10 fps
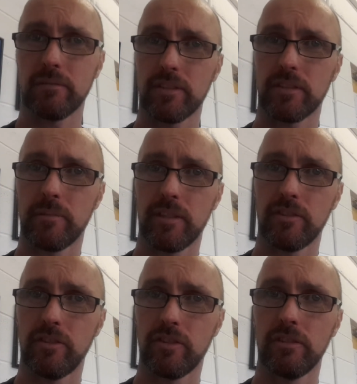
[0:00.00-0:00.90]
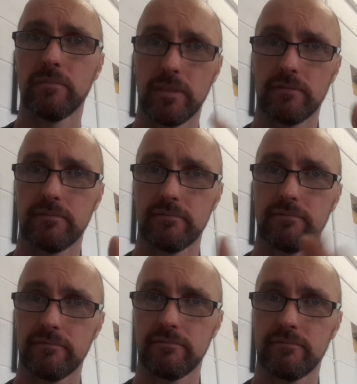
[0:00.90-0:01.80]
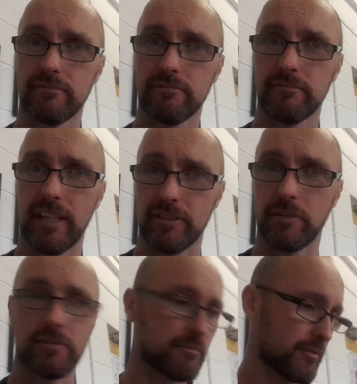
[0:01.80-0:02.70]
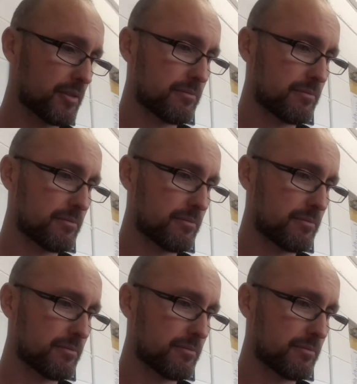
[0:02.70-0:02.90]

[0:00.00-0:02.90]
which is a bit unusual, but how's it going?